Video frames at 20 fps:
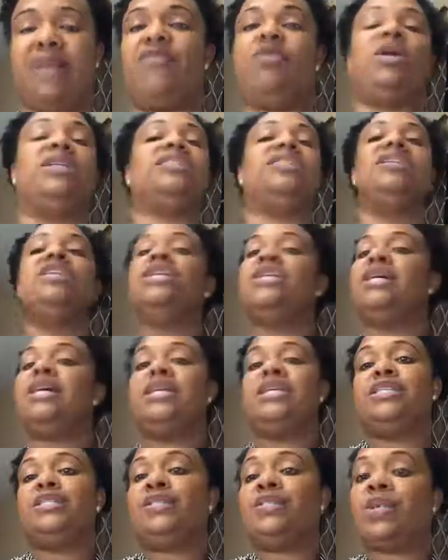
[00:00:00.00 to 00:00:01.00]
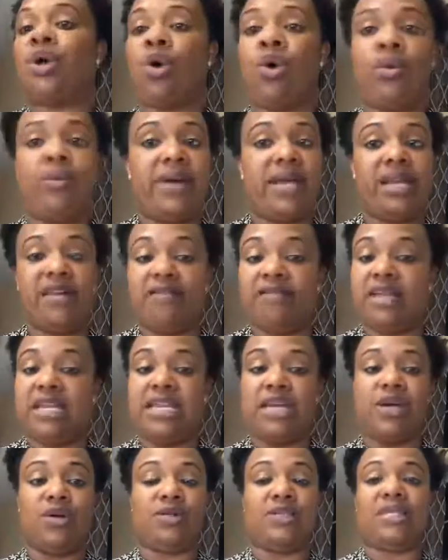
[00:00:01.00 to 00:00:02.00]
I've watched so many
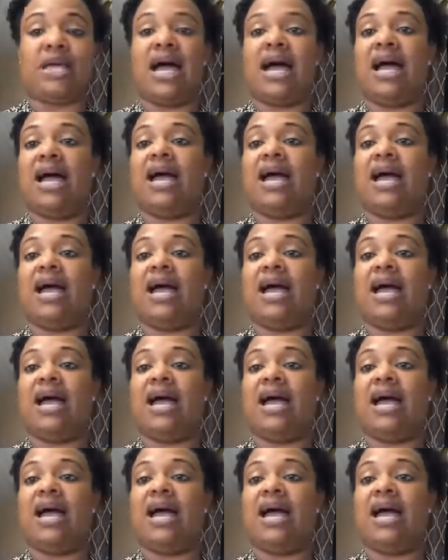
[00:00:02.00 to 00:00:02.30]
videos.